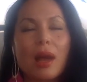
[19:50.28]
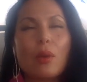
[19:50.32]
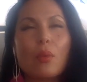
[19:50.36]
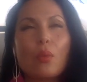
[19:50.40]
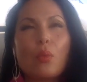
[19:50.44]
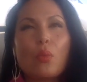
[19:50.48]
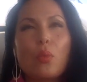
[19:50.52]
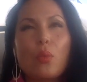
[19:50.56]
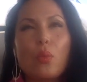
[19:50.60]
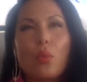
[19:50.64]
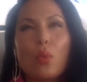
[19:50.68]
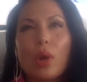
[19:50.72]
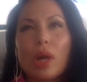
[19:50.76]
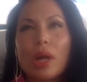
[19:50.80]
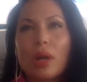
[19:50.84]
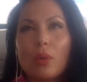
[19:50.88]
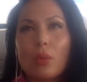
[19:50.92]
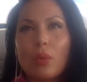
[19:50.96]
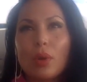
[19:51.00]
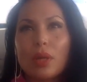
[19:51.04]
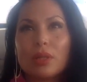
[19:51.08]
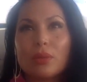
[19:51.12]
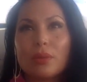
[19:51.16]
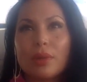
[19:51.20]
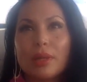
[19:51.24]

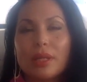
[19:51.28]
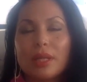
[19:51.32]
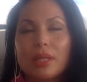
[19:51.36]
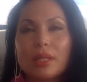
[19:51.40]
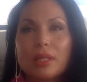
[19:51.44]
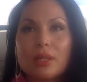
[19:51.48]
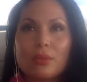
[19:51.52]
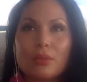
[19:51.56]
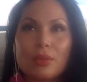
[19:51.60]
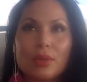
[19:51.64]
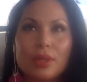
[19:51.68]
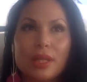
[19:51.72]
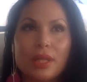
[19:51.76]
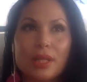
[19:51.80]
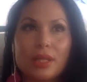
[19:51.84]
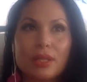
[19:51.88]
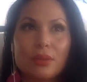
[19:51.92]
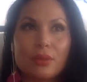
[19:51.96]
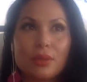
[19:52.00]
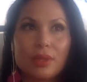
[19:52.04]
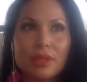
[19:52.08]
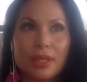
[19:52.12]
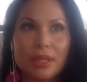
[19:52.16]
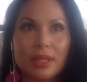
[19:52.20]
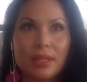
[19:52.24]
what do I need to
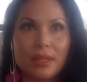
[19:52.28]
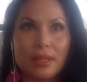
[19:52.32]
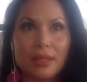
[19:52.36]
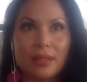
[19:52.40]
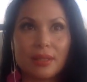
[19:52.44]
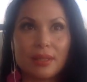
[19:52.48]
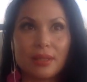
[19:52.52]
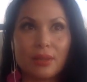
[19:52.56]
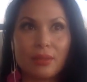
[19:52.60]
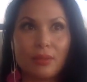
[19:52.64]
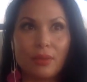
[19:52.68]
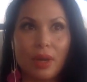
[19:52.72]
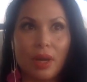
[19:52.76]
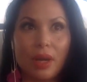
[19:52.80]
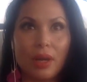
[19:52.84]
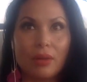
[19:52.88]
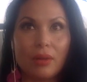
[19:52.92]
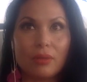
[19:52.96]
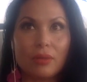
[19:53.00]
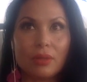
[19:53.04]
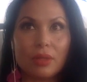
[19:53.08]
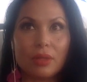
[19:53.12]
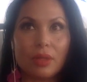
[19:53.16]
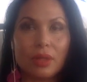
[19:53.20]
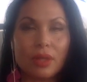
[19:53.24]
release resistance
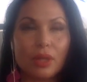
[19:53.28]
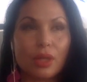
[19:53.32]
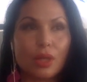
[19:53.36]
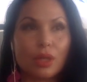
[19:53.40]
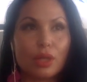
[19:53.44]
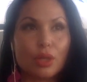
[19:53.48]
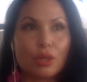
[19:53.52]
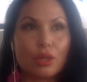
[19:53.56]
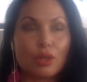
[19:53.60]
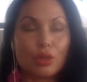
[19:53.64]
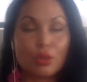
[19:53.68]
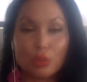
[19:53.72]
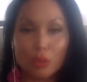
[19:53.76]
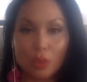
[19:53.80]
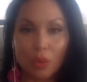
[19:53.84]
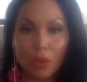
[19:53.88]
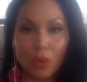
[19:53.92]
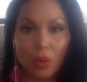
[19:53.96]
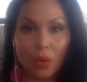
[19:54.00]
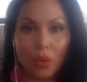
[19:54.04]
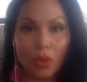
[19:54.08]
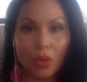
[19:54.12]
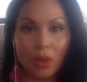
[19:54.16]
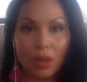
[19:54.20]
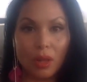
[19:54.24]
around? The
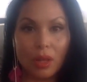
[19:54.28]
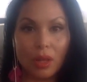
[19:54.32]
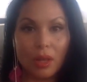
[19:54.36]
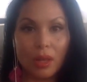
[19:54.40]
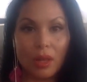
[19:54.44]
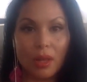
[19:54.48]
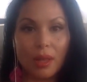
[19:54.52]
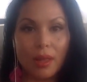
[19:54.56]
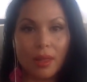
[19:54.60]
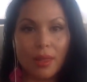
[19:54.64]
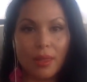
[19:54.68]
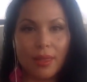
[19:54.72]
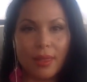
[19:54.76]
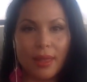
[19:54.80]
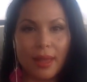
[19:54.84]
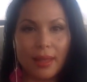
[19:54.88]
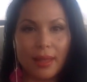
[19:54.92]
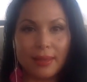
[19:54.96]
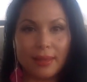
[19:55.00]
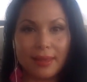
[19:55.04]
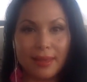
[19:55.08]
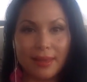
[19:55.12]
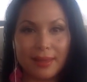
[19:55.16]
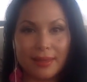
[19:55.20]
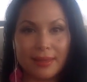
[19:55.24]
control
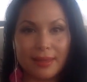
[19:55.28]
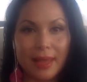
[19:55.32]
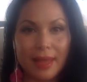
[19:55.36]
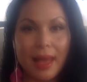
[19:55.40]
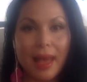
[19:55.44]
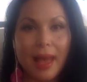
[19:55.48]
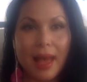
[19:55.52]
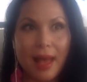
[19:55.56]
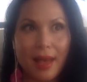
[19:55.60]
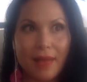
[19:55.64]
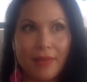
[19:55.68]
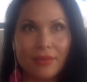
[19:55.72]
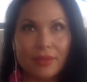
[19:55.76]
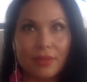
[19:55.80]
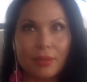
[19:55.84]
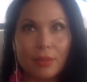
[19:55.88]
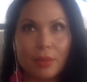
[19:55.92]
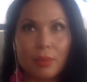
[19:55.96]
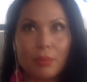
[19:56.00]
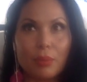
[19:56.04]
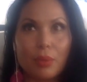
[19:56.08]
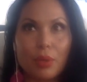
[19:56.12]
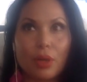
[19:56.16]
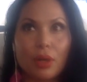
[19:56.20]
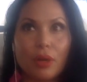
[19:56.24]
that things have to
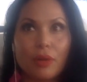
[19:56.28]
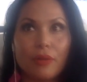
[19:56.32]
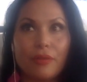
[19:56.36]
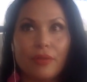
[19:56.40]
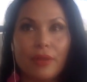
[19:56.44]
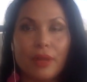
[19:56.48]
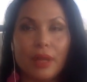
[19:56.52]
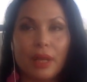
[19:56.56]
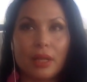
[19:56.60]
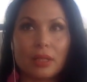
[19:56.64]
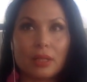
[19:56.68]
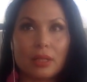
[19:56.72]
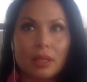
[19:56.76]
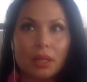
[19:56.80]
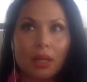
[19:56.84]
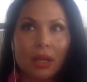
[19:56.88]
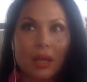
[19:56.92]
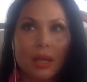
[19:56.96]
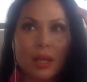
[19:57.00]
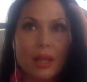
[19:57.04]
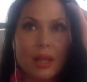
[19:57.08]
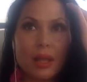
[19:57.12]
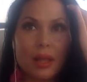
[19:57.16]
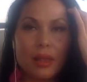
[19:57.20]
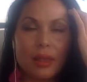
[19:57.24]
be perfect.
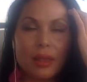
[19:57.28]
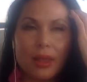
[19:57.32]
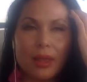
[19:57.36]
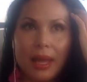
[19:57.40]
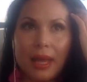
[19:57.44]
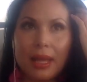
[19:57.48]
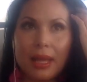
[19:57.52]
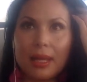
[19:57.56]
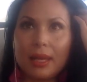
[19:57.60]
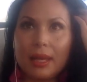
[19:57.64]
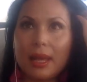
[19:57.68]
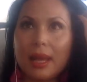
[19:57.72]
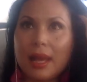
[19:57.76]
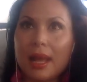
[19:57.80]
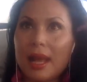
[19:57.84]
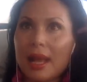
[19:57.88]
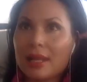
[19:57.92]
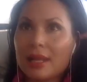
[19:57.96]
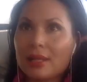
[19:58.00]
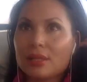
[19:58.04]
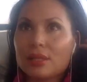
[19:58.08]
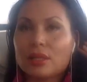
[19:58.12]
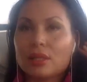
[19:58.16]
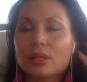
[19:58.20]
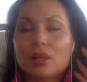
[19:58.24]
that it
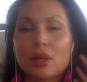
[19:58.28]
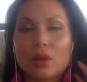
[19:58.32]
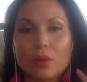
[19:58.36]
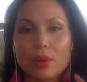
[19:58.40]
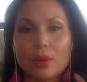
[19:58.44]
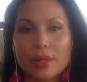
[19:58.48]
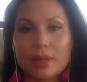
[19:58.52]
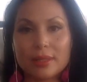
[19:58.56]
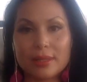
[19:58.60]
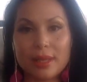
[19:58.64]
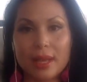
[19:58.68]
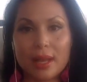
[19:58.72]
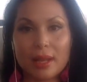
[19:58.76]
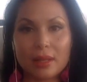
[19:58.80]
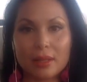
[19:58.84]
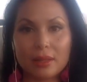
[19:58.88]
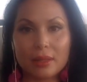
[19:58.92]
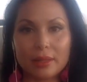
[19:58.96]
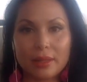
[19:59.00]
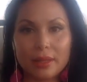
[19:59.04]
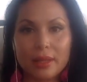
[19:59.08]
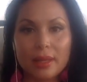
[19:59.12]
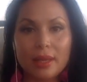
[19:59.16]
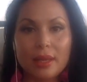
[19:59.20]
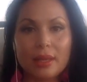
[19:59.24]
has to go
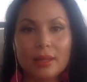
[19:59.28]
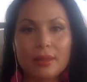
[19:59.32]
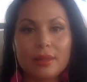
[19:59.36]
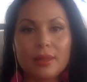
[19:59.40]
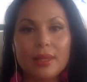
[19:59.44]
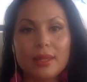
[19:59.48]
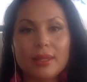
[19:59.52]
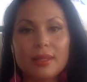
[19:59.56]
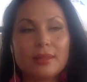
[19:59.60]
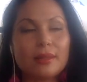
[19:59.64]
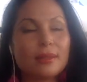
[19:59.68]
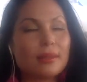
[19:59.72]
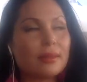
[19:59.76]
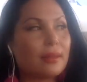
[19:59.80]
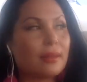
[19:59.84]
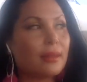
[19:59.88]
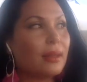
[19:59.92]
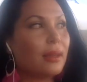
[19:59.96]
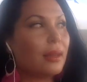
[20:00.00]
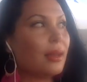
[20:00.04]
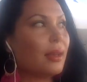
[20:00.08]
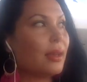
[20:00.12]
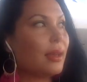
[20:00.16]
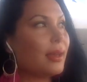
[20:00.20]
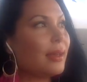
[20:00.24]
exactly. This
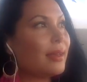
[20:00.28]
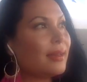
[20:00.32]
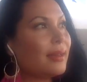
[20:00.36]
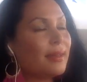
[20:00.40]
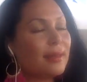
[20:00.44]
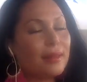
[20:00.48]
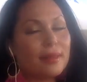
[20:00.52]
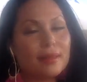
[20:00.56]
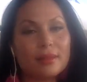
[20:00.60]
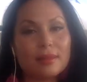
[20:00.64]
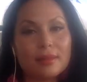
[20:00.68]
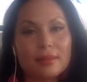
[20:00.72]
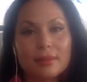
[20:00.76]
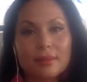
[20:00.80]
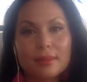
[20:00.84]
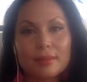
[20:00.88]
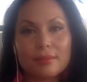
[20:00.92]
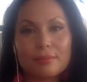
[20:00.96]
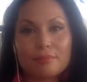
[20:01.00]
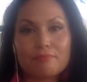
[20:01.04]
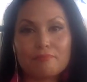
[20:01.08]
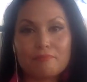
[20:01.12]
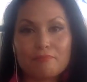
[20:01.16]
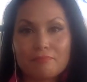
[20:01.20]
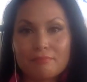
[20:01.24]
is
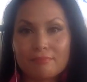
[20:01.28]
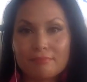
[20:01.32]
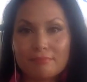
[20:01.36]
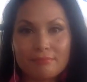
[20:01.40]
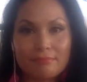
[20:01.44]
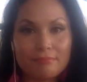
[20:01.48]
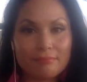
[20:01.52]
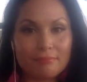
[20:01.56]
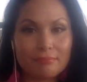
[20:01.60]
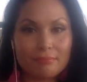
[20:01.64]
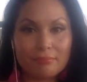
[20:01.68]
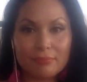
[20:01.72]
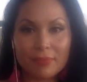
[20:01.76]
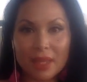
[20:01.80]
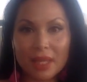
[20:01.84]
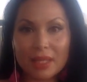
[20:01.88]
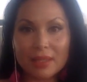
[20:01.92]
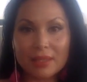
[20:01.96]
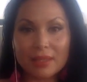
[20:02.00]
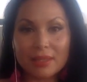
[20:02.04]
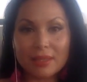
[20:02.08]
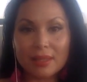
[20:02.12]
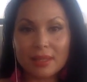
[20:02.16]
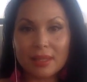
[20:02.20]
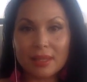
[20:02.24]

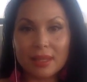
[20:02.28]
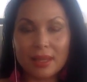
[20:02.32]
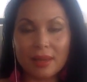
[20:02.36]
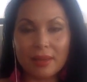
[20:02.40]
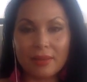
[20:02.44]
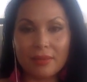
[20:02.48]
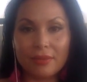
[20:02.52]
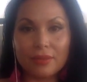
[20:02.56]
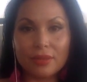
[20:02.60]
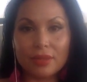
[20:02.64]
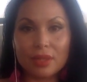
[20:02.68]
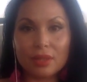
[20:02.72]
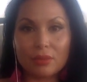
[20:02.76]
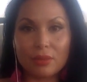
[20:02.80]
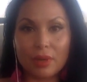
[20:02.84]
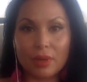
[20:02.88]
a gift,